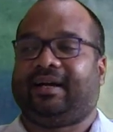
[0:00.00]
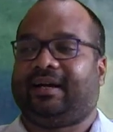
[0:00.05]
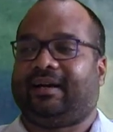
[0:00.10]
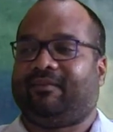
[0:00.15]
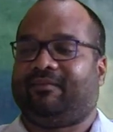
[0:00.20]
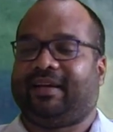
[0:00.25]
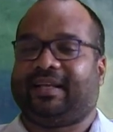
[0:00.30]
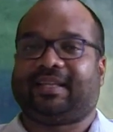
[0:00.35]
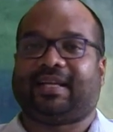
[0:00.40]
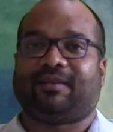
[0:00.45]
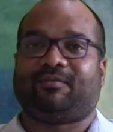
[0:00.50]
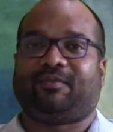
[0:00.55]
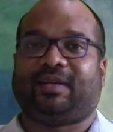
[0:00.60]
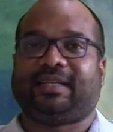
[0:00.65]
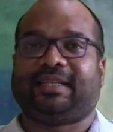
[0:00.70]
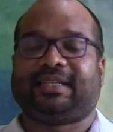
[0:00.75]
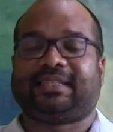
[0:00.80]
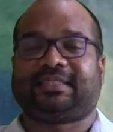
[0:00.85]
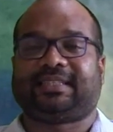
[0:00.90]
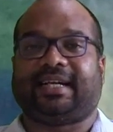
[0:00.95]

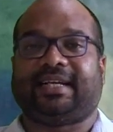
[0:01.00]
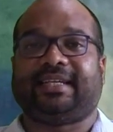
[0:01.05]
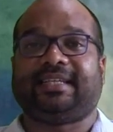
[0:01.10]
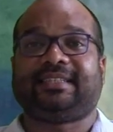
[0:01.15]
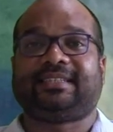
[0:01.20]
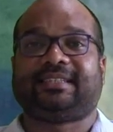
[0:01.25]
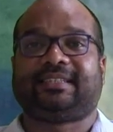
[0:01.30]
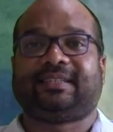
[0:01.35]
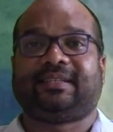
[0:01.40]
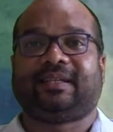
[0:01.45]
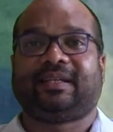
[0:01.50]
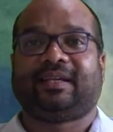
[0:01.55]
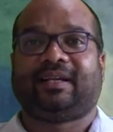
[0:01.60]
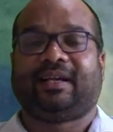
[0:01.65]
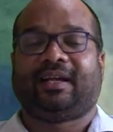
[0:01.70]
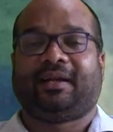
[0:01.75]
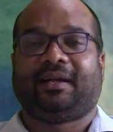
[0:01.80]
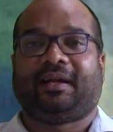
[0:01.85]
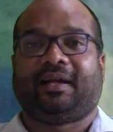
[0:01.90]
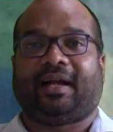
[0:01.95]
Vedic studies,
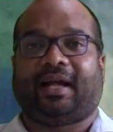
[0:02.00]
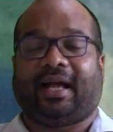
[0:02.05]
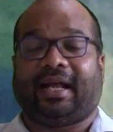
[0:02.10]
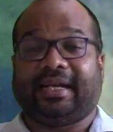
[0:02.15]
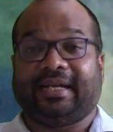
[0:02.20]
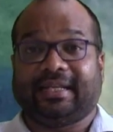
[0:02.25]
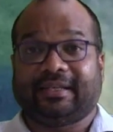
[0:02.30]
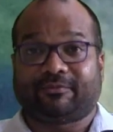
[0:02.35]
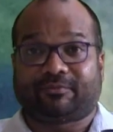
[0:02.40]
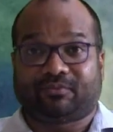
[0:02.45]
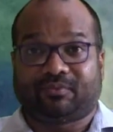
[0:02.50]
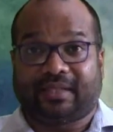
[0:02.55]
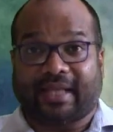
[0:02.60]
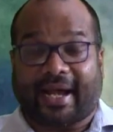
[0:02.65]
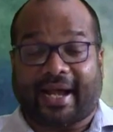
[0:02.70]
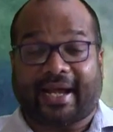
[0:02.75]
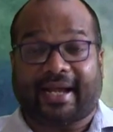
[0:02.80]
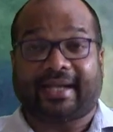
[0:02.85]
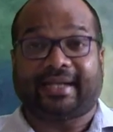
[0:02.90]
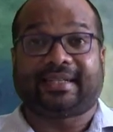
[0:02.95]
and if
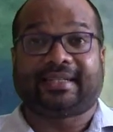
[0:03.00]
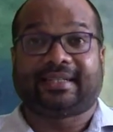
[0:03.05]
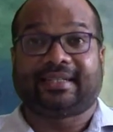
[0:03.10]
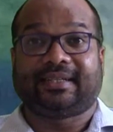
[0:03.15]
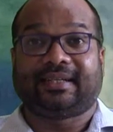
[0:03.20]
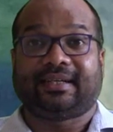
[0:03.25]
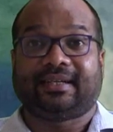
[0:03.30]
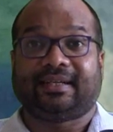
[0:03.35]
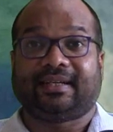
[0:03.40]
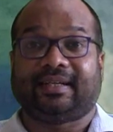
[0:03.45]
that